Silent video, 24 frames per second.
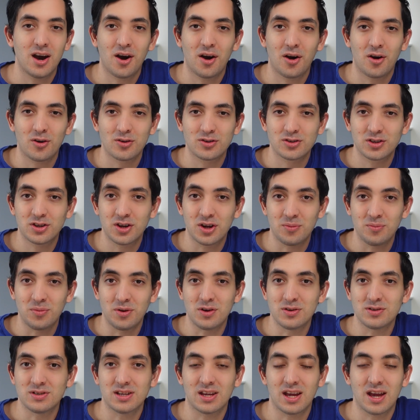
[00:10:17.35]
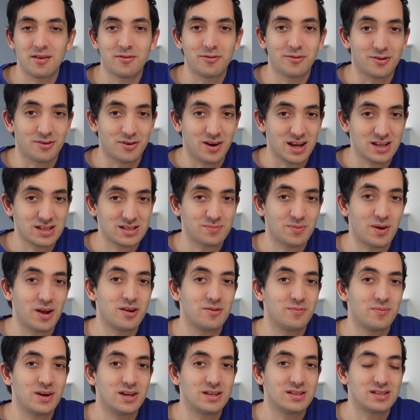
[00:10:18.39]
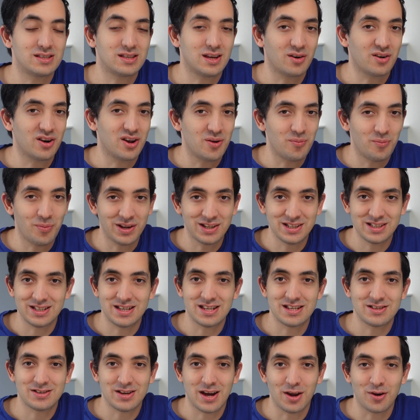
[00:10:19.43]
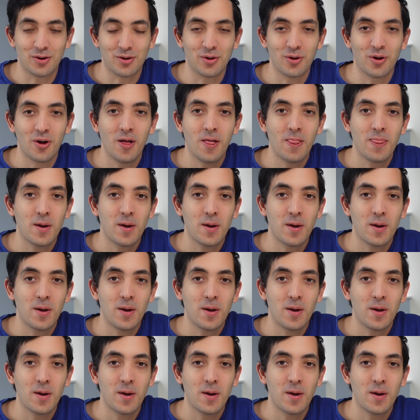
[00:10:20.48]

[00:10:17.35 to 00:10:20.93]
I'm also going to be using it for experiments that I'm going to bring to this channel.